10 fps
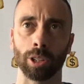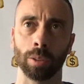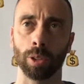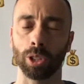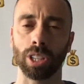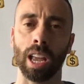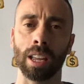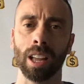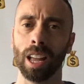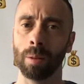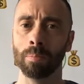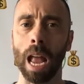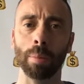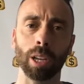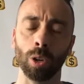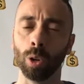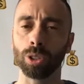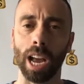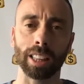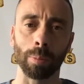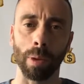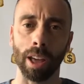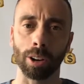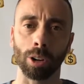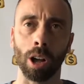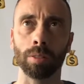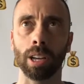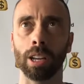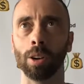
and if you say maybe who's got the better of it,